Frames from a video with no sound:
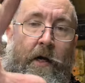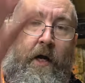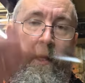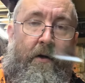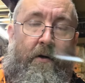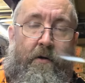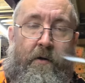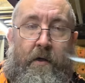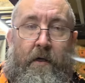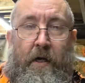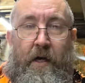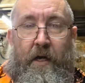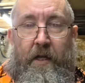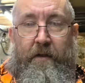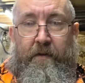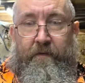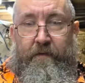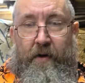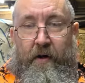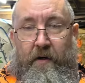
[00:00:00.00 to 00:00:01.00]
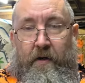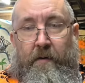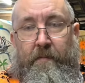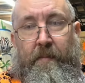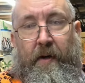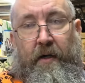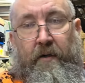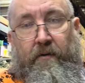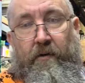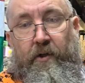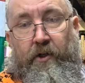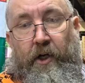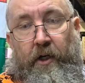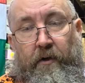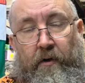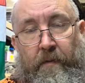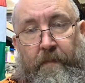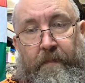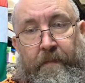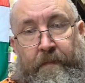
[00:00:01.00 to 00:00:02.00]
Hello and welcome back to the
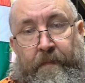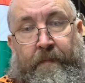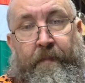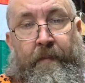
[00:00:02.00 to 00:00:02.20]
channel.